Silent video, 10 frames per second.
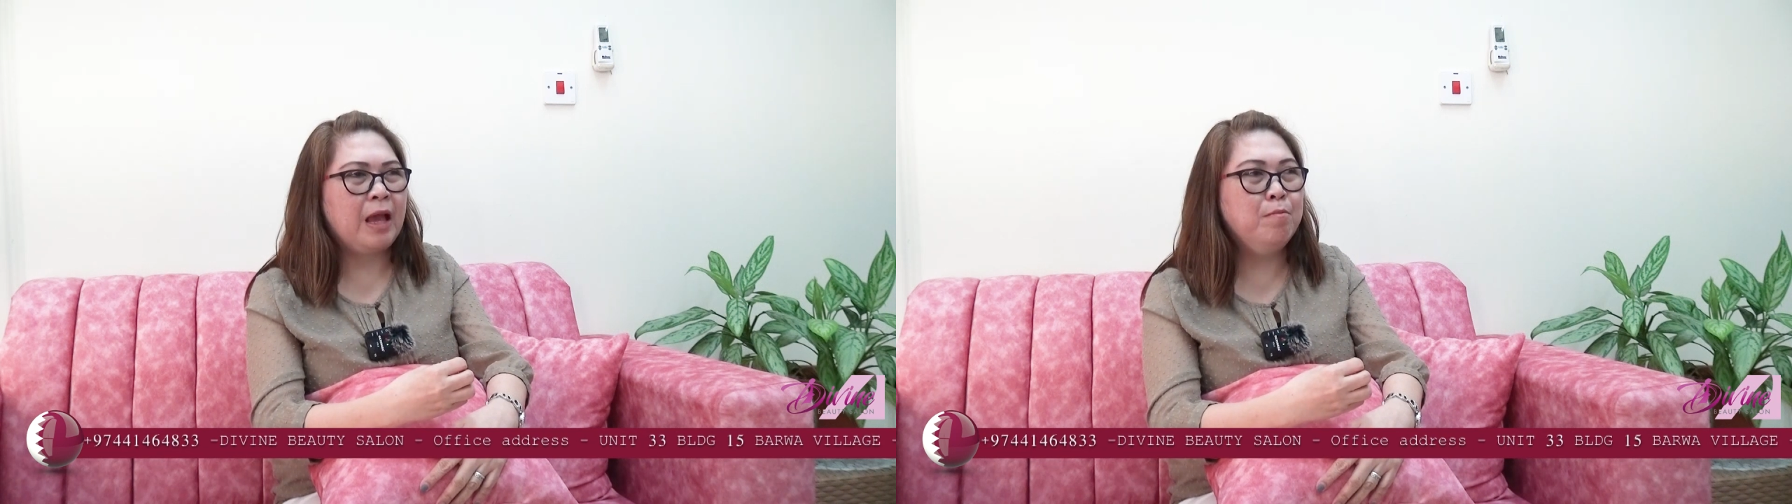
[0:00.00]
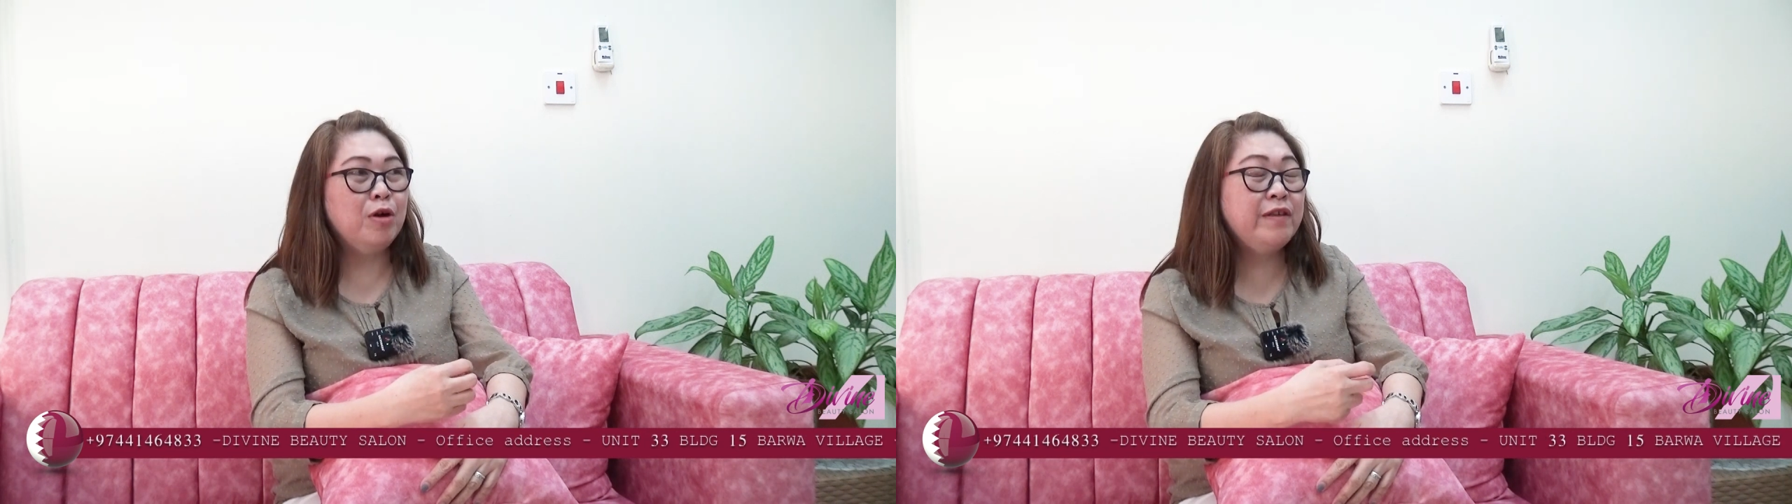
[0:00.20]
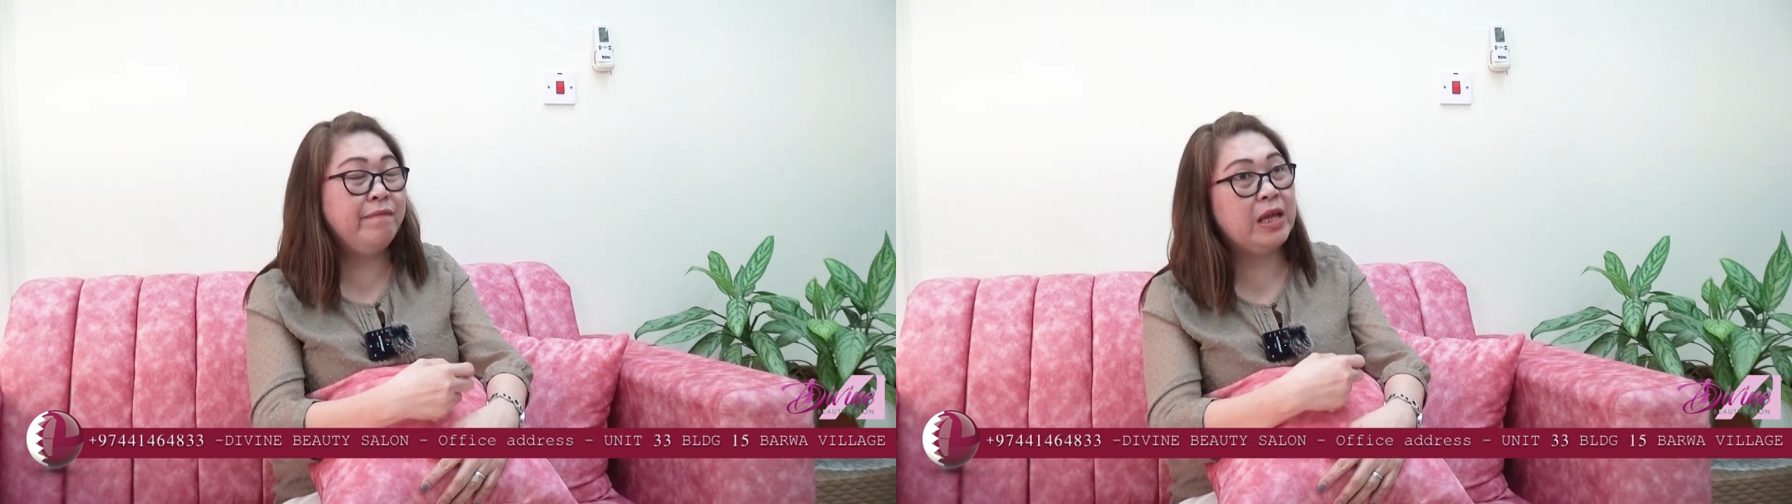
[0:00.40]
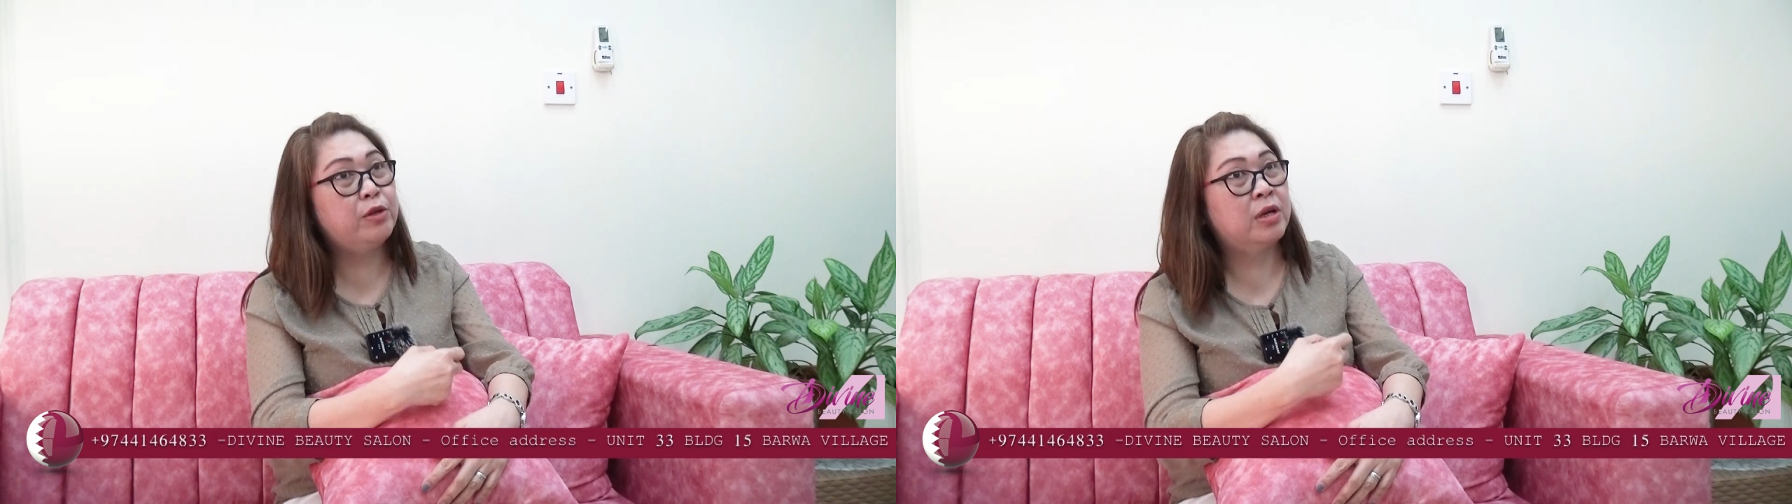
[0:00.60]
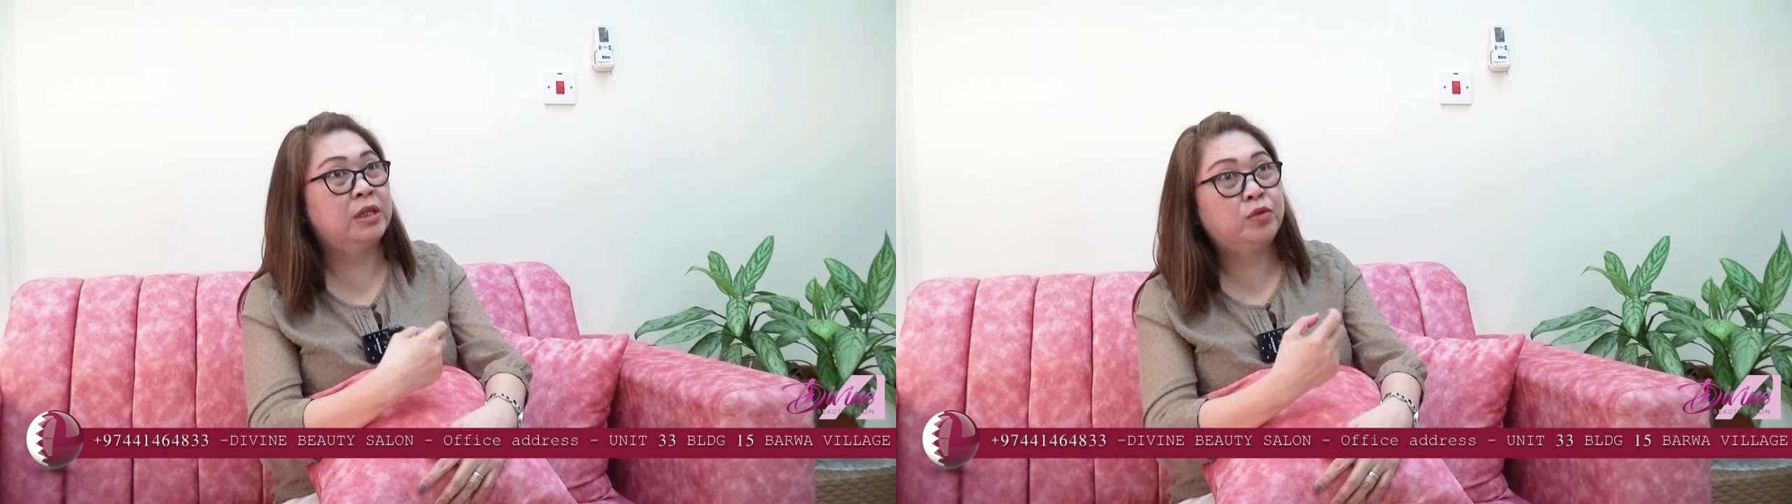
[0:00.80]
a
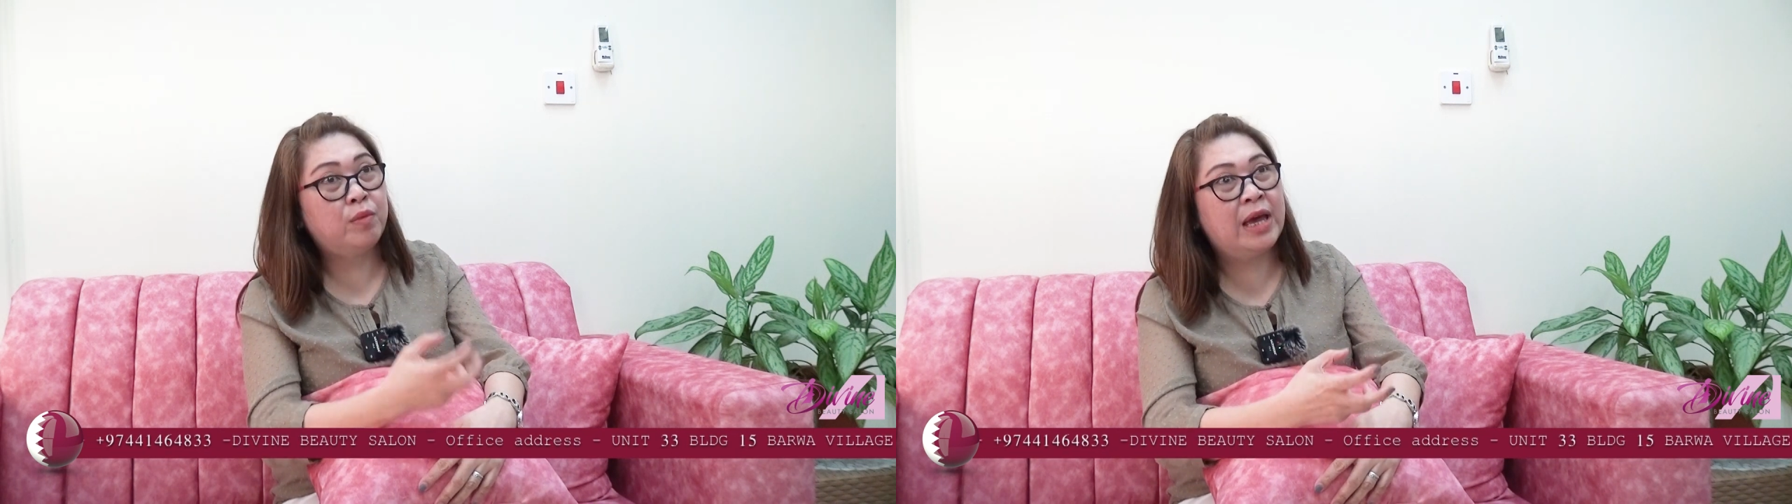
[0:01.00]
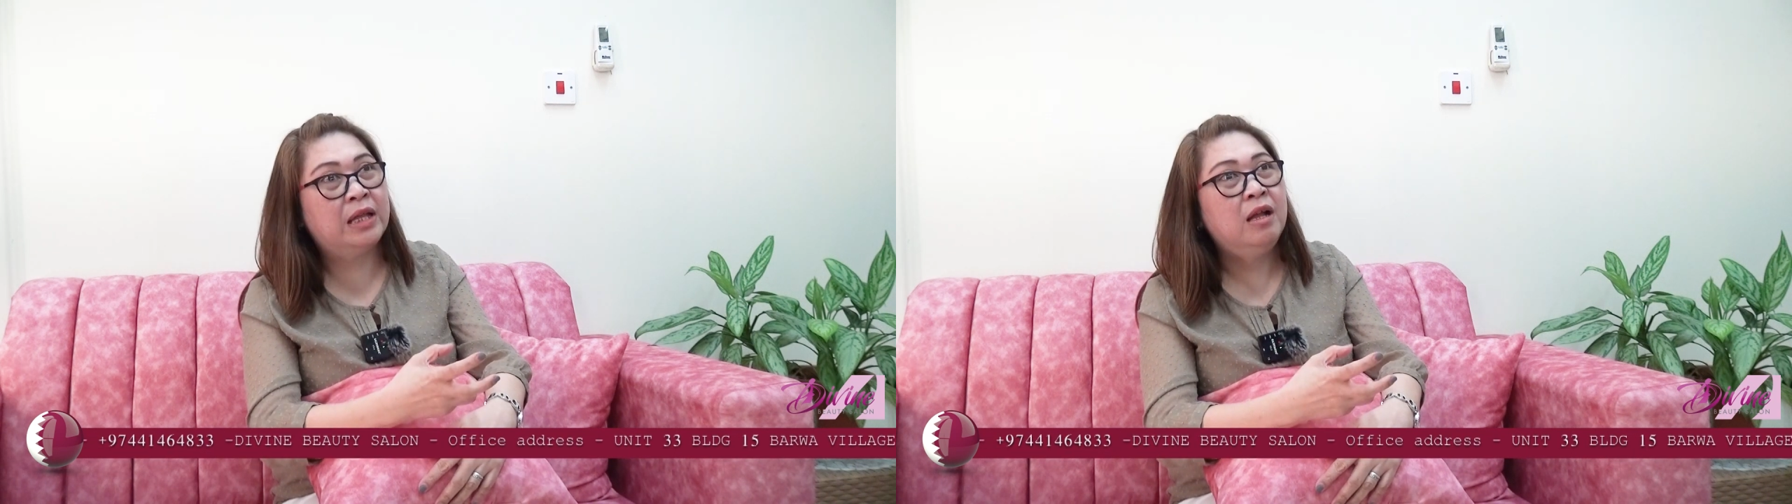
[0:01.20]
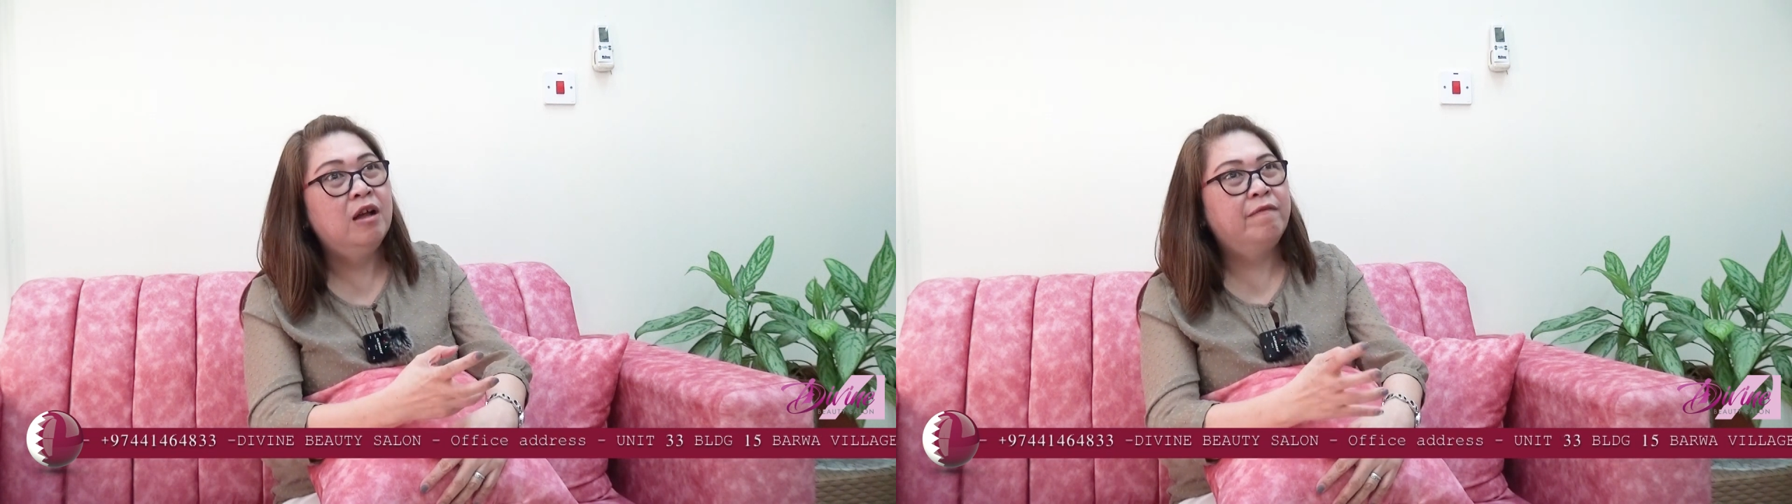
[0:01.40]
motivator as well